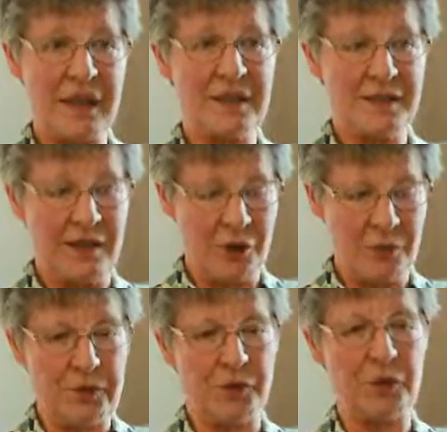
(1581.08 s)
Yes, I
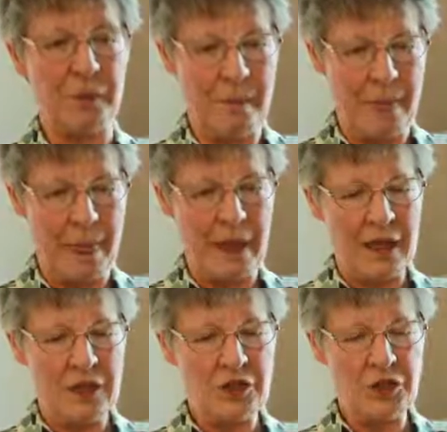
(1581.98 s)
hope so.
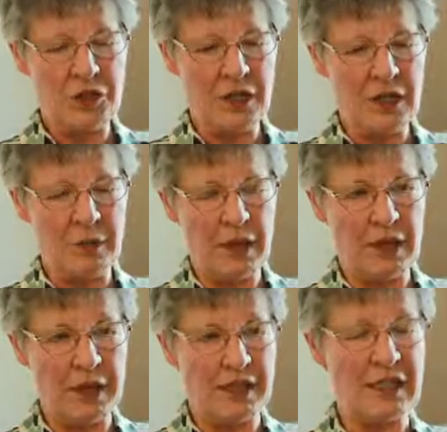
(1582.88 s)
Certainly we
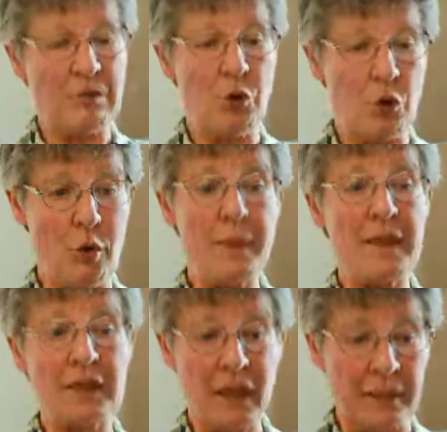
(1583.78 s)
are getting more
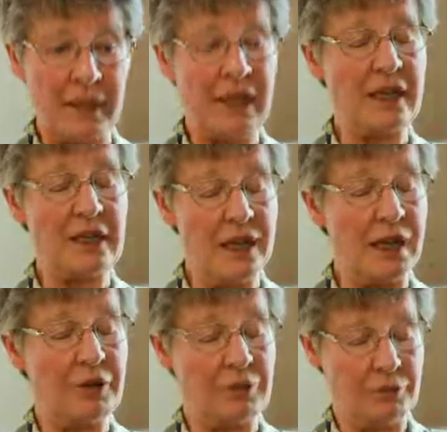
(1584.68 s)
women coming in
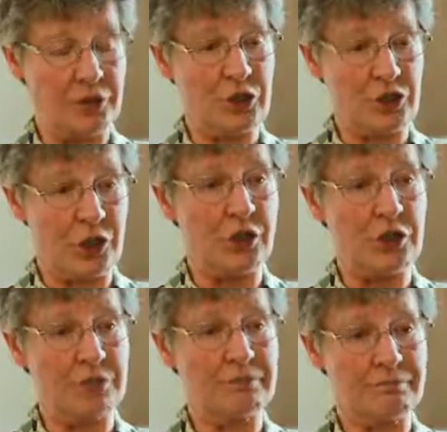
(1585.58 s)
now, which is good.